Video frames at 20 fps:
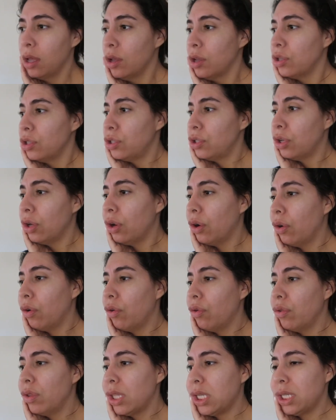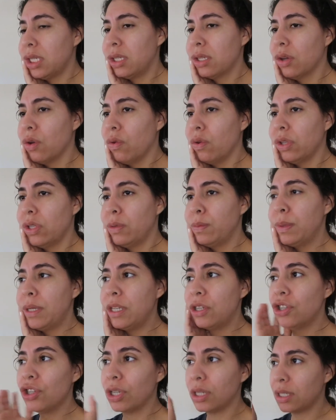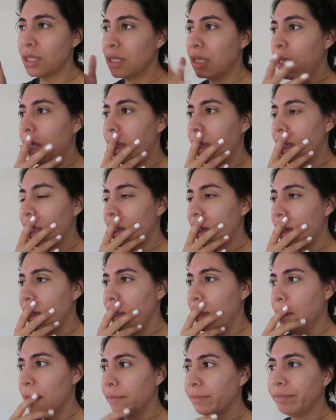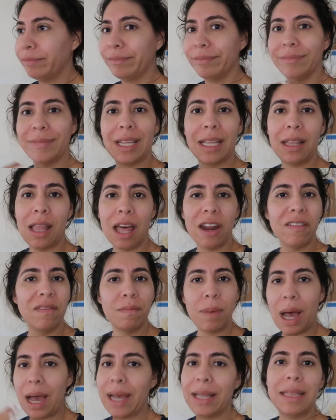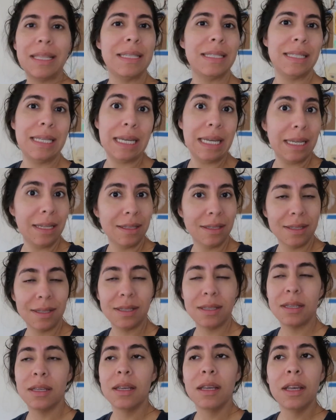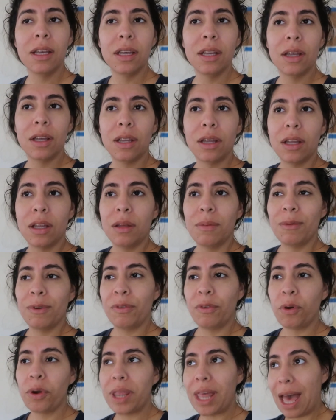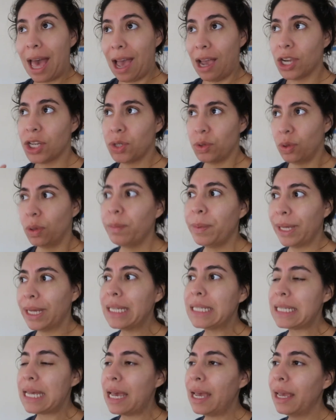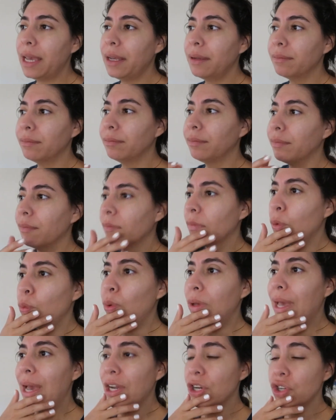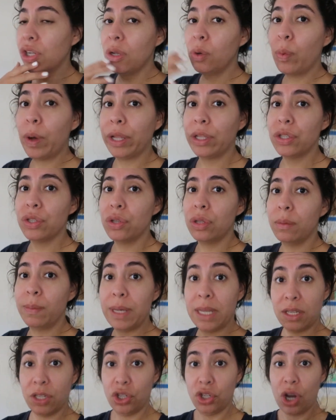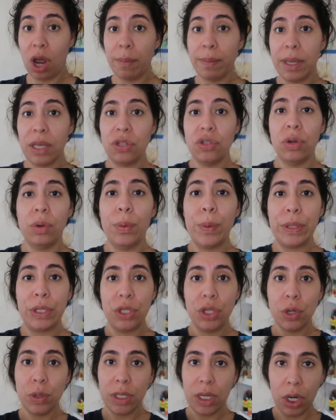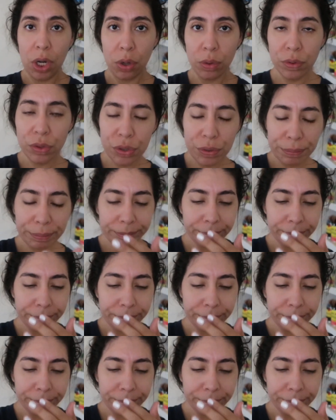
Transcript: So this is going to be just like a lot of behind the scenes before the actual big day. We actually went to the pizza shop yesterday. We went to DOZZINO's.